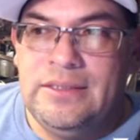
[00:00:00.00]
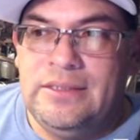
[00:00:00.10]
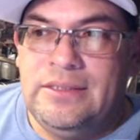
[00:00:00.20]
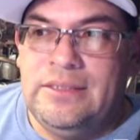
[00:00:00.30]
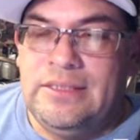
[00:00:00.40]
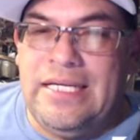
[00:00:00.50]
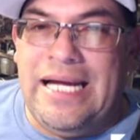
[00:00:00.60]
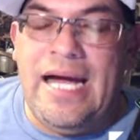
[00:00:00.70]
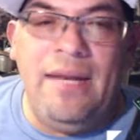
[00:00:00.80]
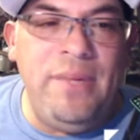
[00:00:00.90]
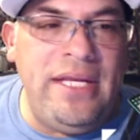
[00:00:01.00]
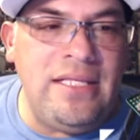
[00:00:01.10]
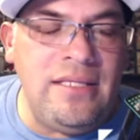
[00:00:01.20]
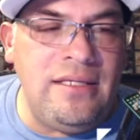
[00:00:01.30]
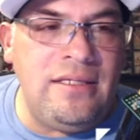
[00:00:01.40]
And your best and,
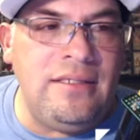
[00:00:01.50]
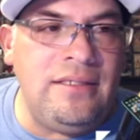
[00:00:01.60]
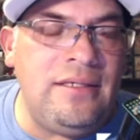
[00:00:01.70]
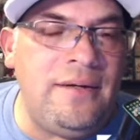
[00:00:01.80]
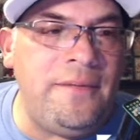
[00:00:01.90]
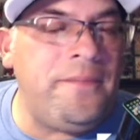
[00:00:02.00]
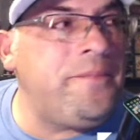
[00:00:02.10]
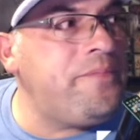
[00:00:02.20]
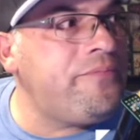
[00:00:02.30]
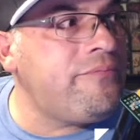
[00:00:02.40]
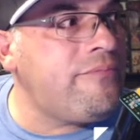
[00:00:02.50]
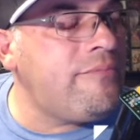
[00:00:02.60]
and your ex, you know